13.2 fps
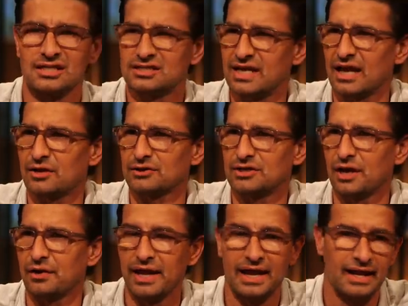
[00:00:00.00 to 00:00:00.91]
the
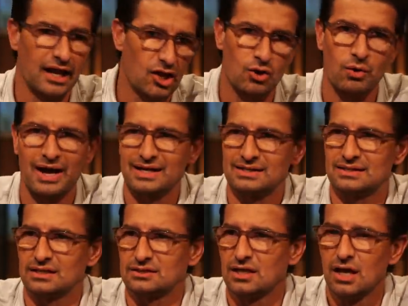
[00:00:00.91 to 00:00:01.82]
secretary in a
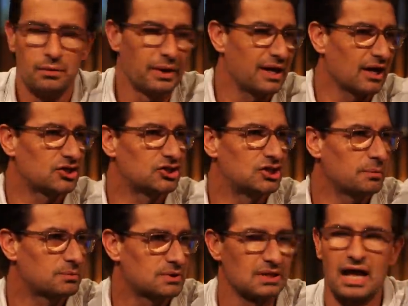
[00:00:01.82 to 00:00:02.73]
crisis. We got
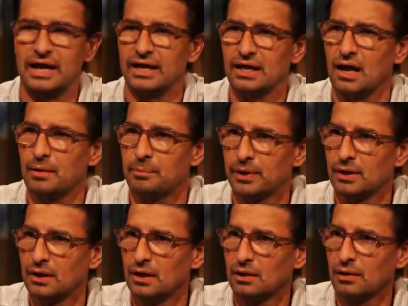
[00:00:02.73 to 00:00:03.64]
ships lining up.
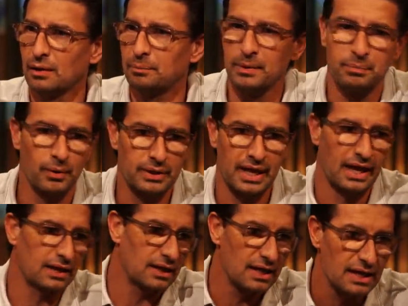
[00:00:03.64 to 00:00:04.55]
Uh, people
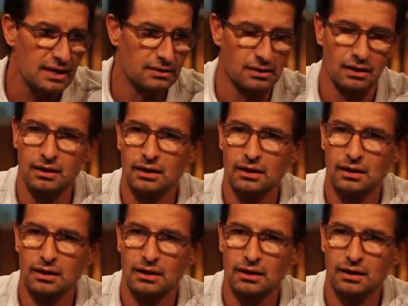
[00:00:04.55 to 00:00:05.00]
can't eat.